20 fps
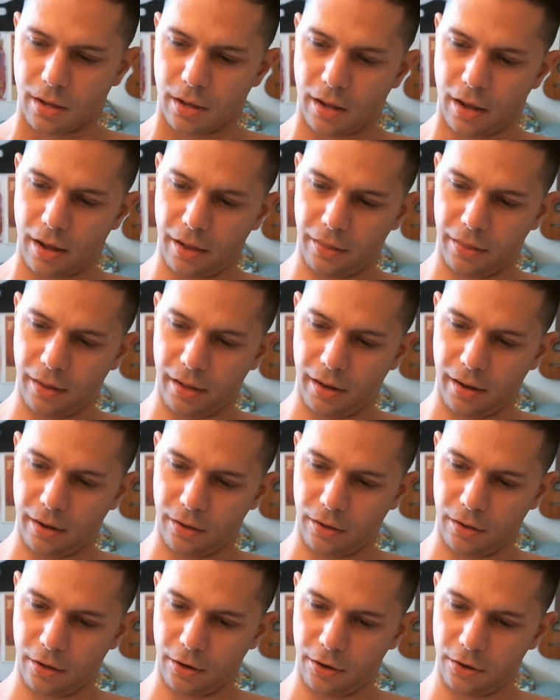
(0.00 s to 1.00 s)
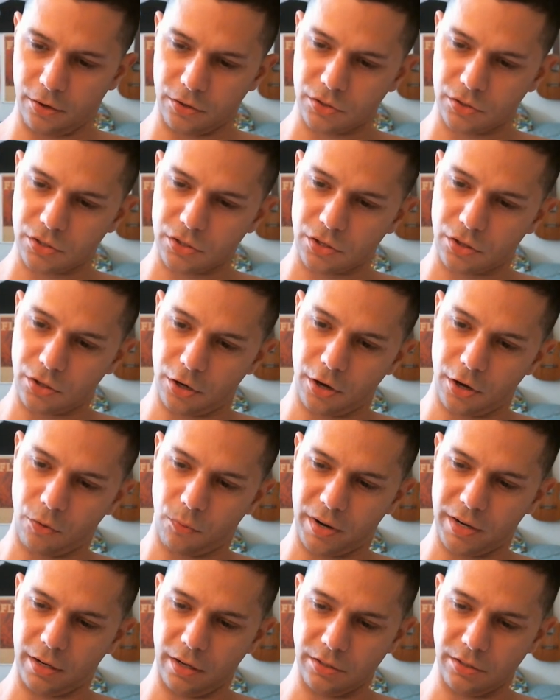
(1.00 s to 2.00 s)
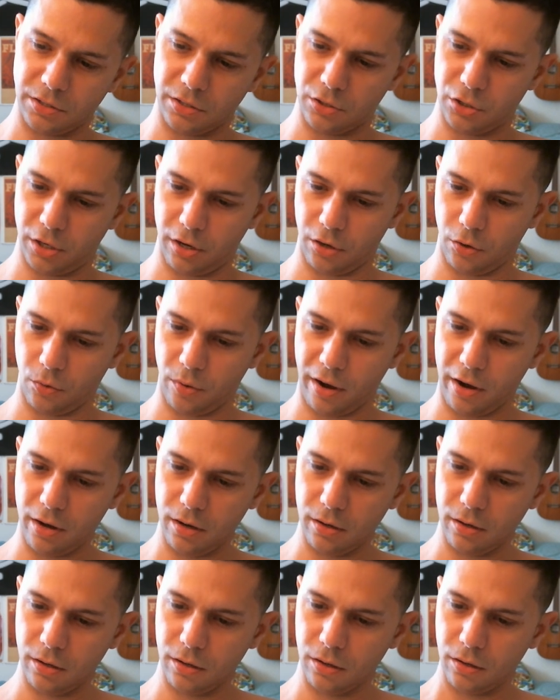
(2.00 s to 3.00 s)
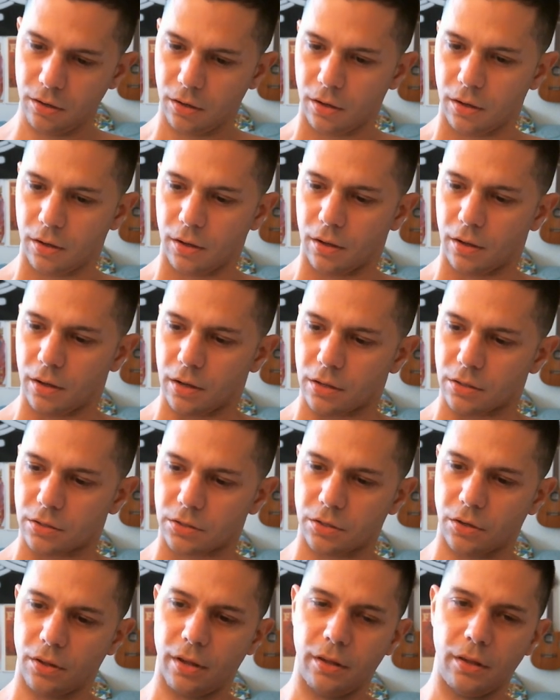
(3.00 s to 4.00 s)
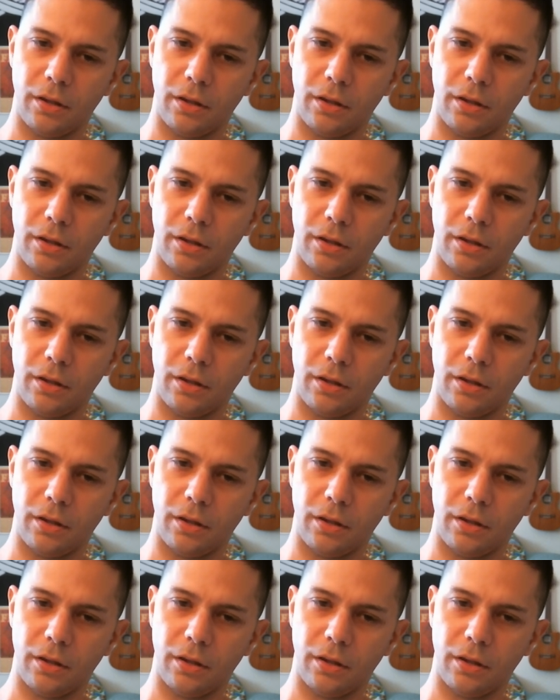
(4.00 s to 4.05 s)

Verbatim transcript: and then there's 31 days in January. So then